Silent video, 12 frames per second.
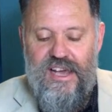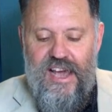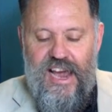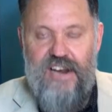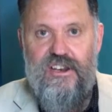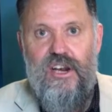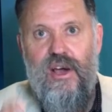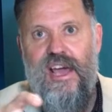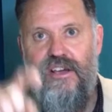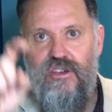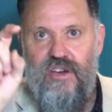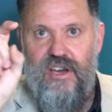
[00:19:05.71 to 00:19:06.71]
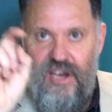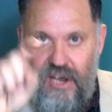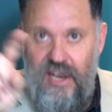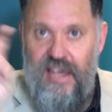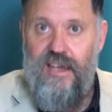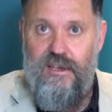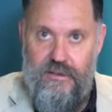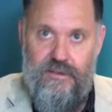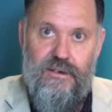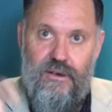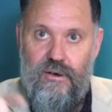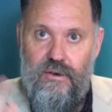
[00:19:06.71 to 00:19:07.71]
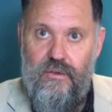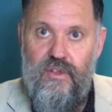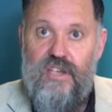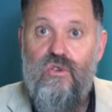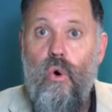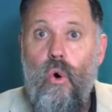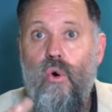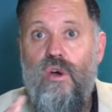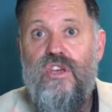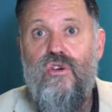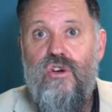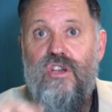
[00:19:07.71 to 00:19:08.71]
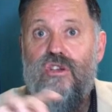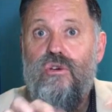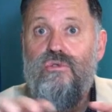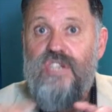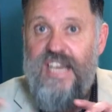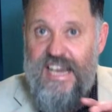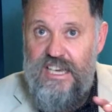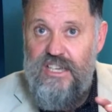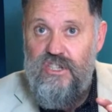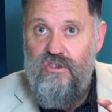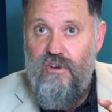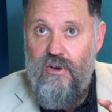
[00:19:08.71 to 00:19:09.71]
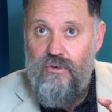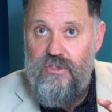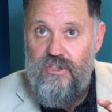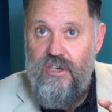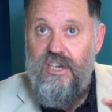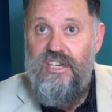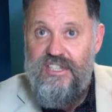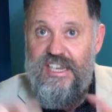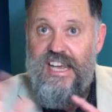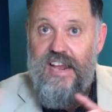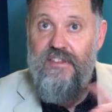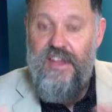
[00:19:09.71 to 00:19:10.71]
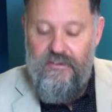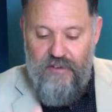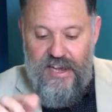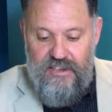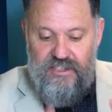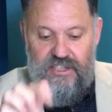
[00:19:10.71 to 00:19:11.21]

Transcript: and you know how you can click on things, or you can use keystrokes to get there faster.